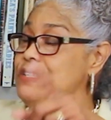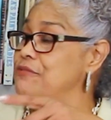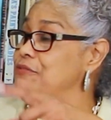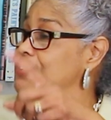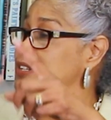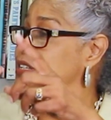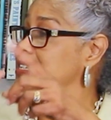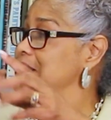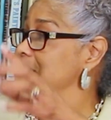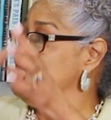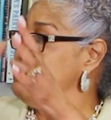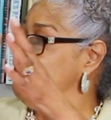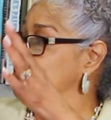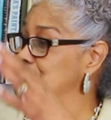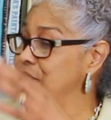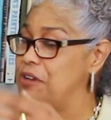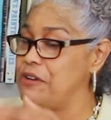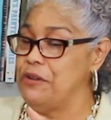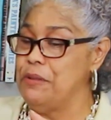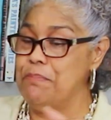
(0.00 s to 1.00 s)
The finials are
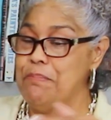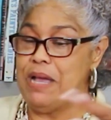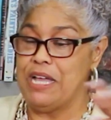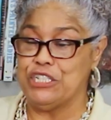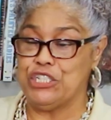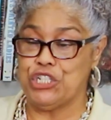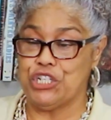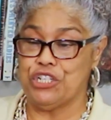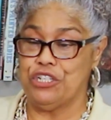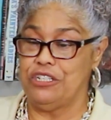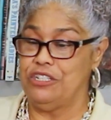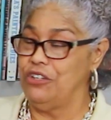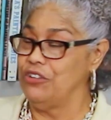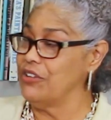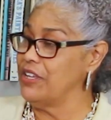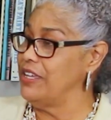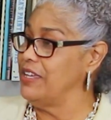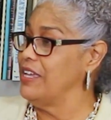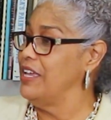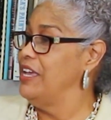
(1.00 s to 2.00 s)
very magical
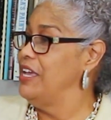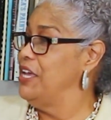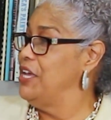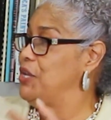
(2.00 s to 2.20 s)
looking